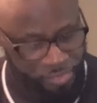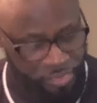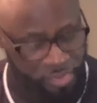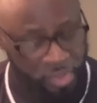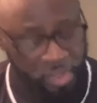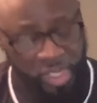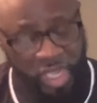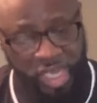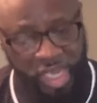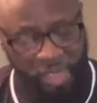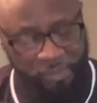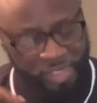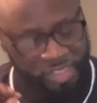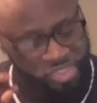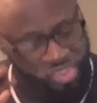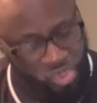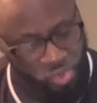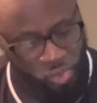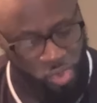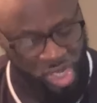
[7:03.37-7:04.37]
Mm-hmm. And number
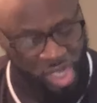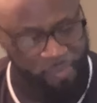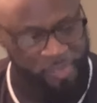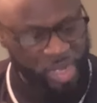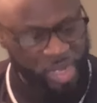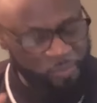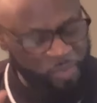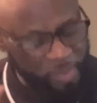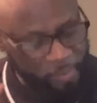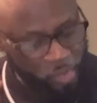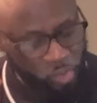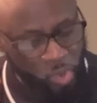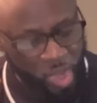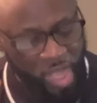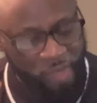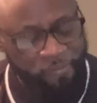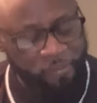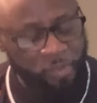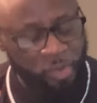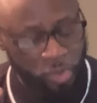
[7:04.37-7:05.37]
two are going to be the people who
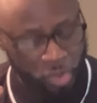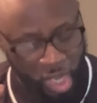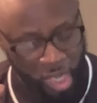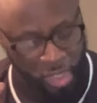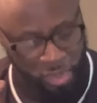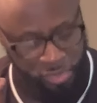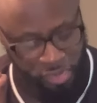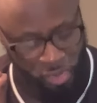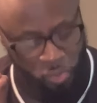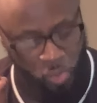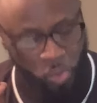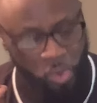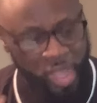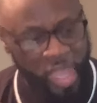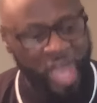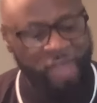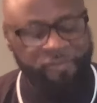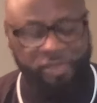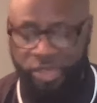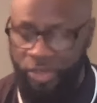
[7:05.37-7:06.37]
have uh, no, who
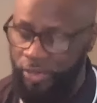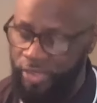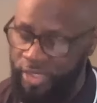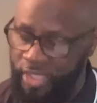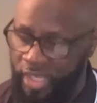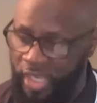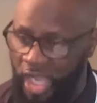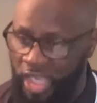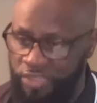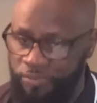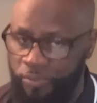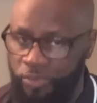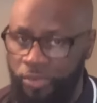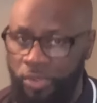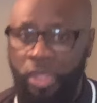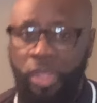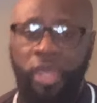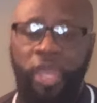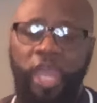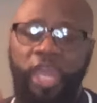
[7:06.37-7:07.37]
haven't heard the gospel.
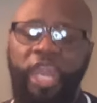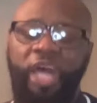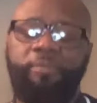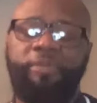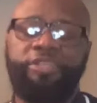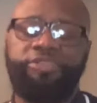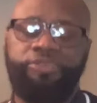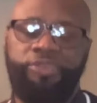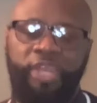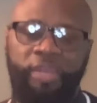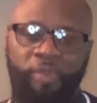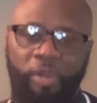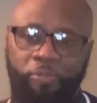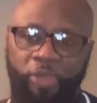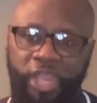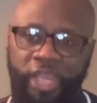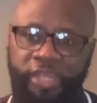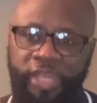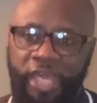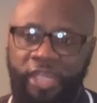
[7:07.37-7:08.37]
And number three, I'm going to
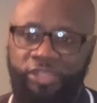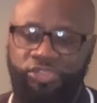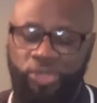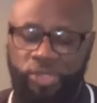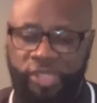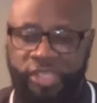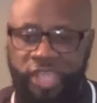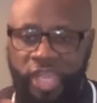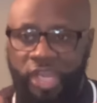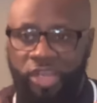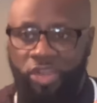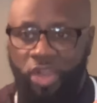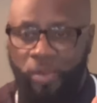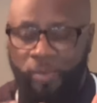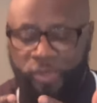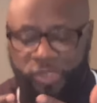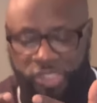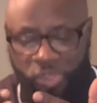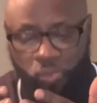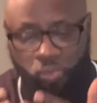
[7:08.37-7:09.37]
break it down to the
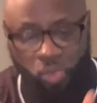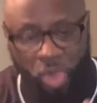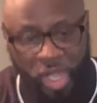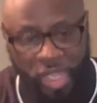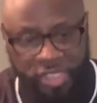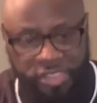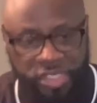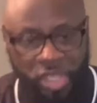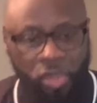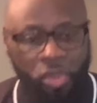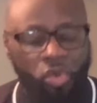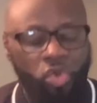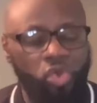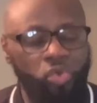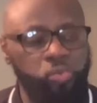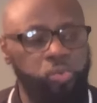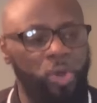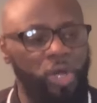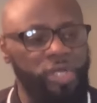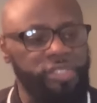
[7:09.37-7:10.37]
category of the ones
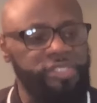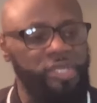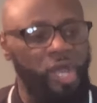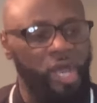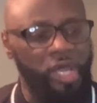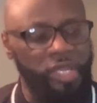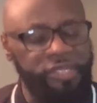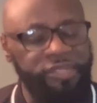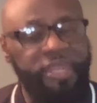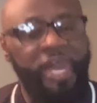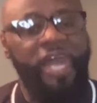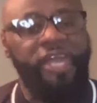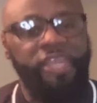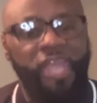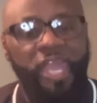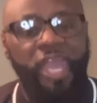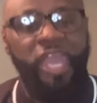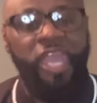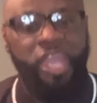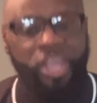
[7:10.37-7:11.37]
who was uh,
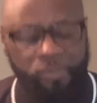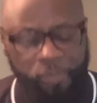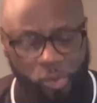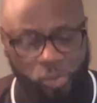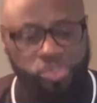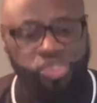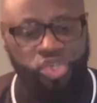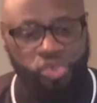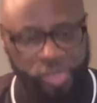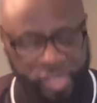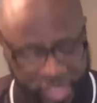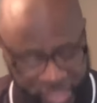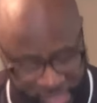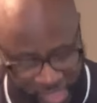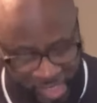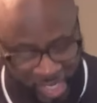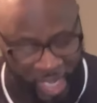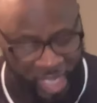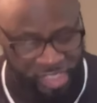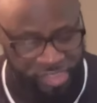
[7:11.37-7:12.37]
not able to hear the
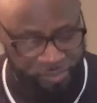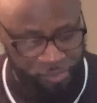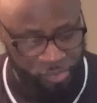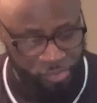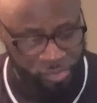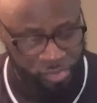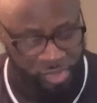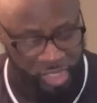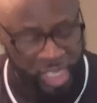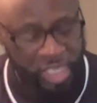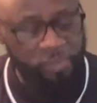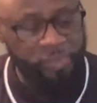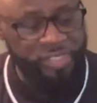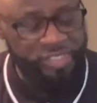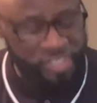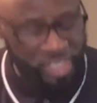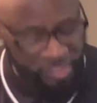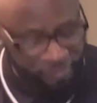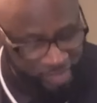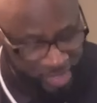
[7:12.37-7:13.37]
gospel okay. and
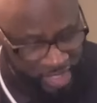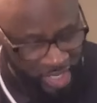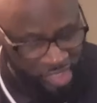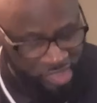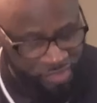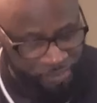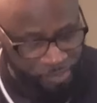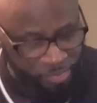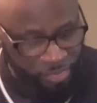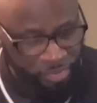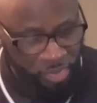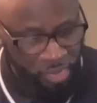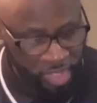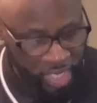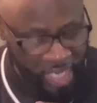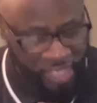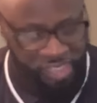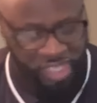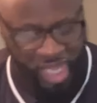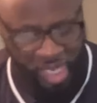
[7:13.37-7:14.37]
receive the gospel. You,
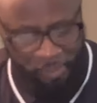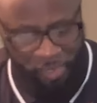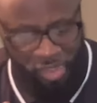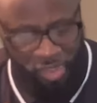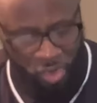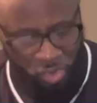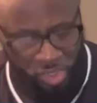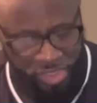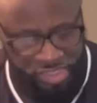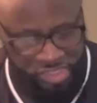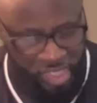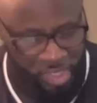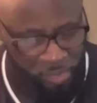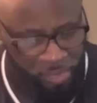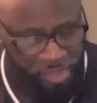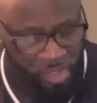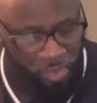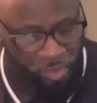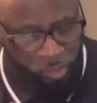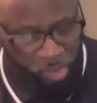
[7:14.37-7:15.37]
and then I'm going to go and say,
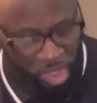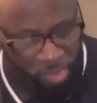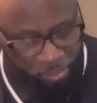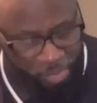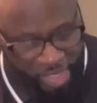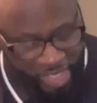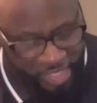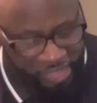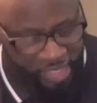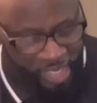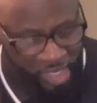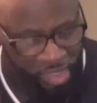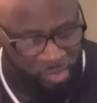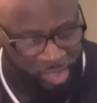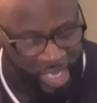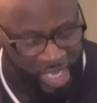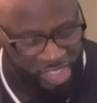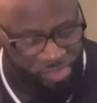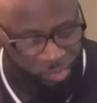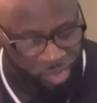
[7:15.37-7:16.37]
you know, we're going to break it
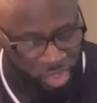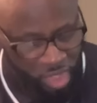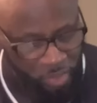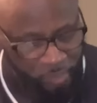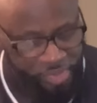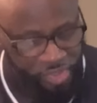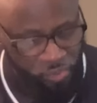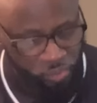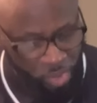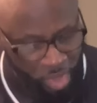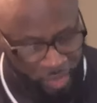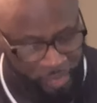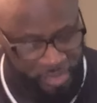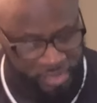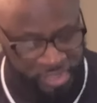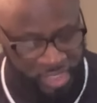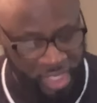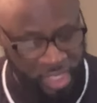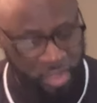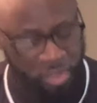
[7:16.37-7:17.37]
down as we go with the word
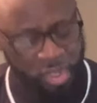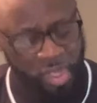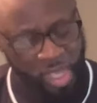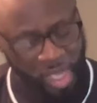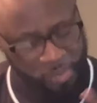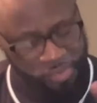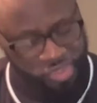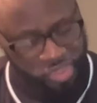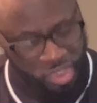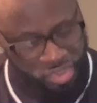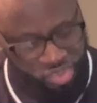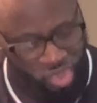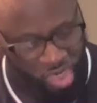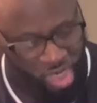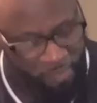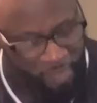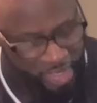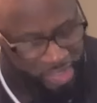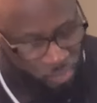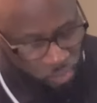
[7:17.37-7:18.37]
say. I'm still
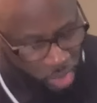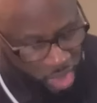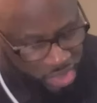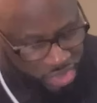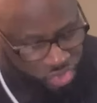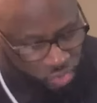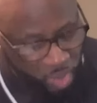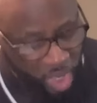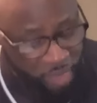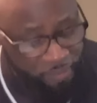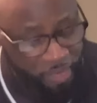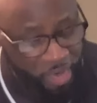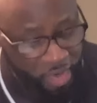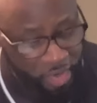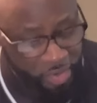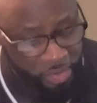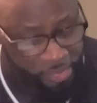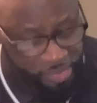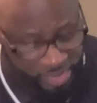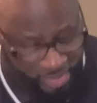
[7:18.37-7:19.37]
talking about the ones who have
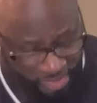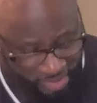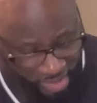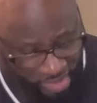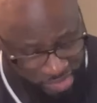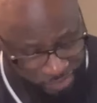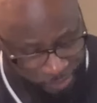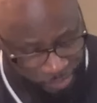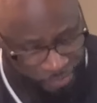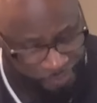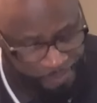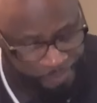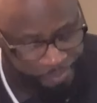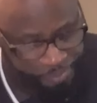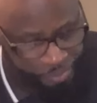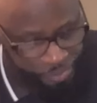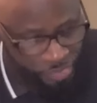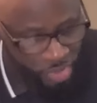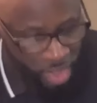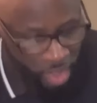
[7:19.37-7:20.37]
heard the gospel.
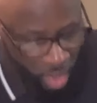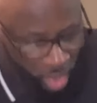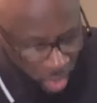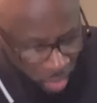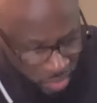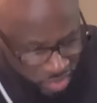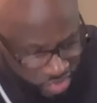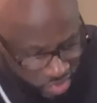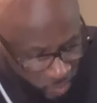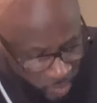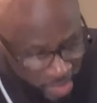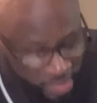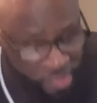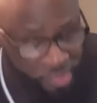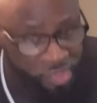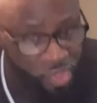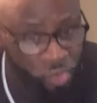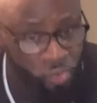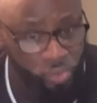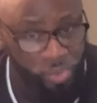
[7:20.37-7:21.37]
Also
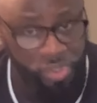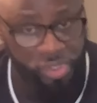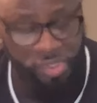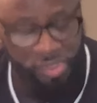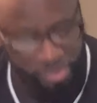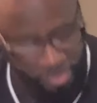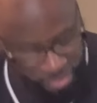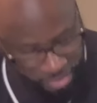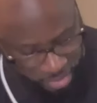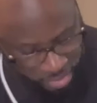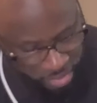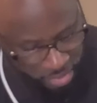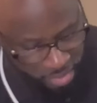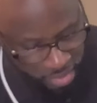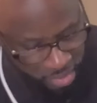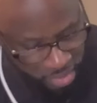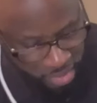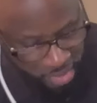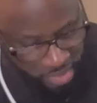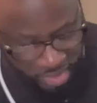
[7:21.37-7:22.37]
in Luke
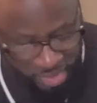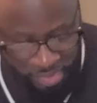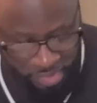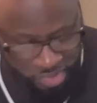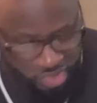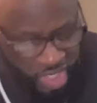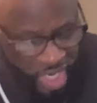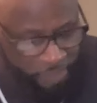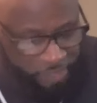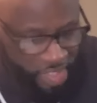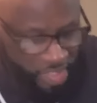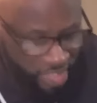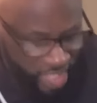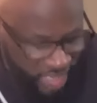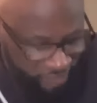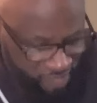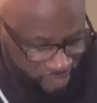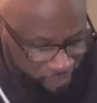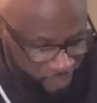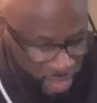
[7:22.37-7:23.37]
chapter
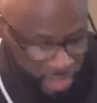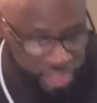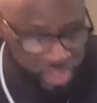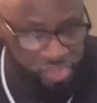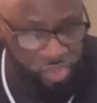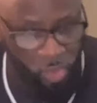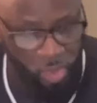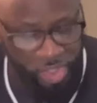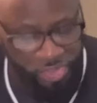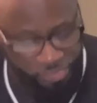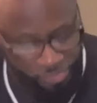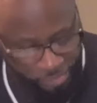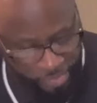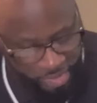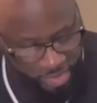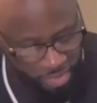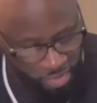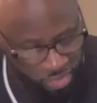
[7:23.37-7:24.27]
11, verse 33.